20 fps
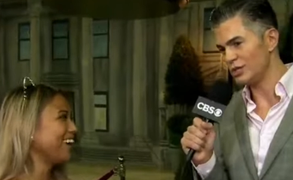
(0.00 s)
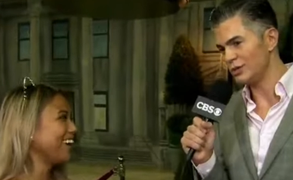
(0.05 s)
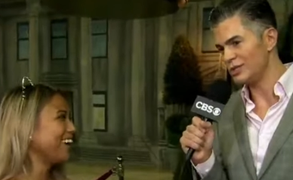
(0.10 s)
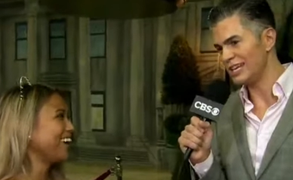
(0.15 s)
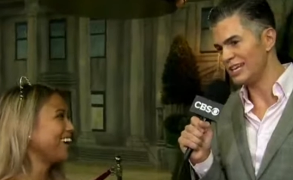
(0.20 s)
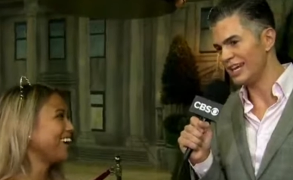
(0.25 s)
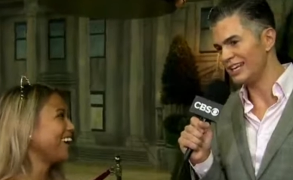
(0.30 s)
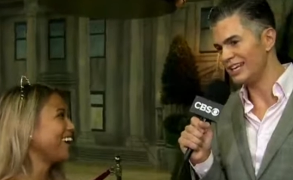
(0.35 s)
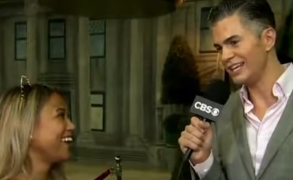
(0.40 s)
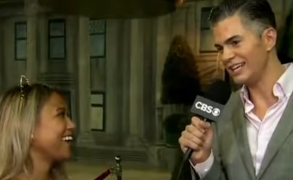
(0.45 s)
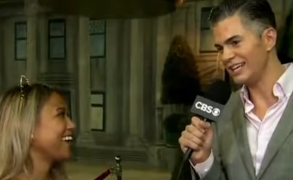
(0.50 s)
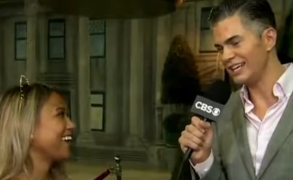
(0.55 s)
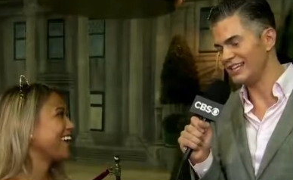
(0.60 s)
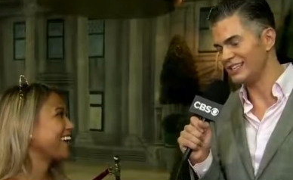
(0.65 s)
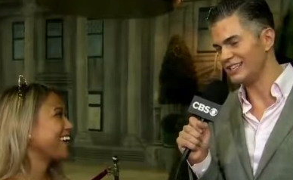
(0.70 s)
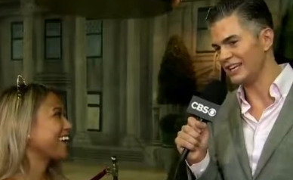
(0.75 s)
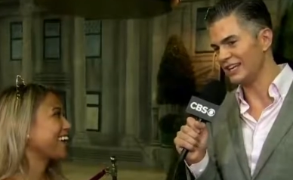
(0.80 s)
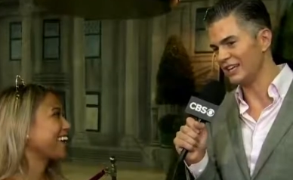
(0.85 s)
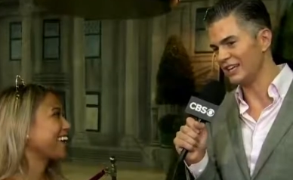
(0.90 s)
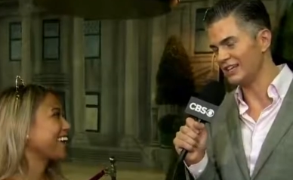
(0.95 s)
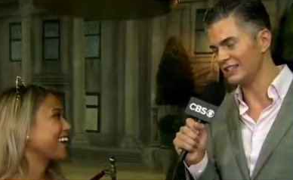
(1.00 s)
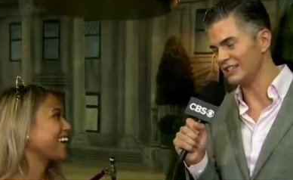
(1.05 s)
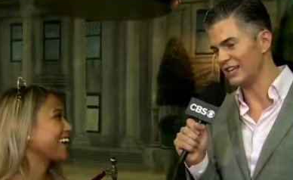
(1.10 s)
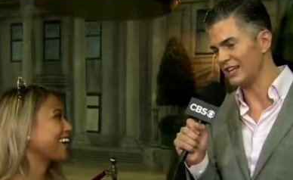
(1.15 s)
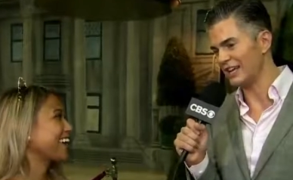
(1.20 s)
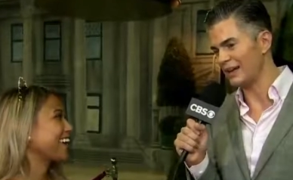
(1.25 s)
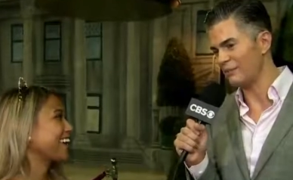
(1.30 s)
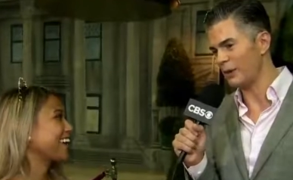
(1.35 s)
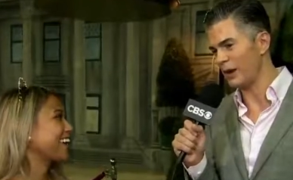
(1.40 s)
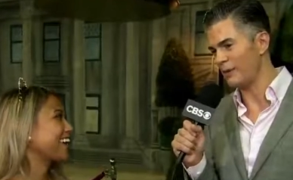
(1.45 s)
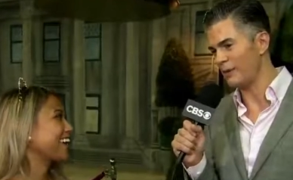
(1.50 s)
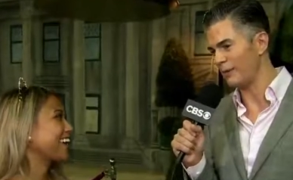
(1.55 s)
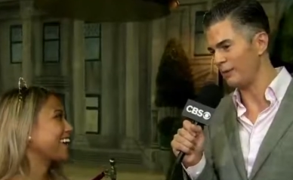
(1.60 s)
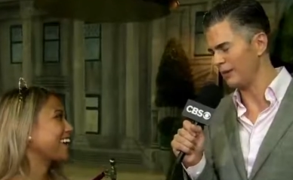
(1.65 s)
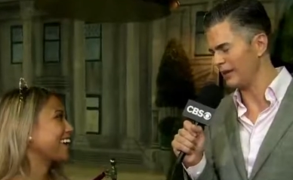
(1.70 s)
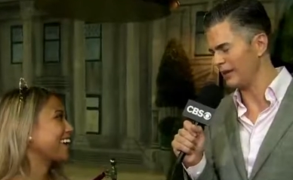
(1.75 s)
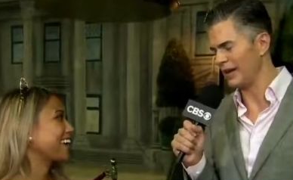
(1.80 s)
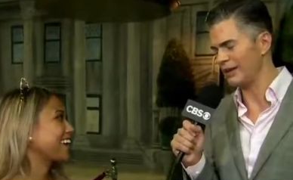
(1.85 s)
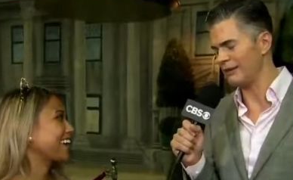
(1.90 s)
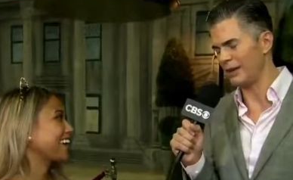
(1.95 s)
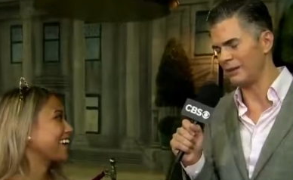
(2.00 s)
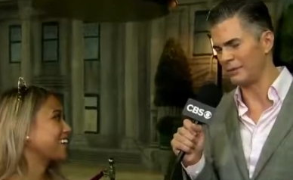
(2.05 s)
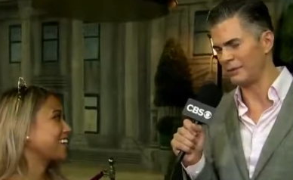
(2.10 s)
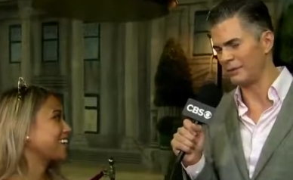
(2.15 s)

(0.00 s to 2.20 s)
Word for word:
Speaker 1: said, he said, listen, I'm probably, I, am going to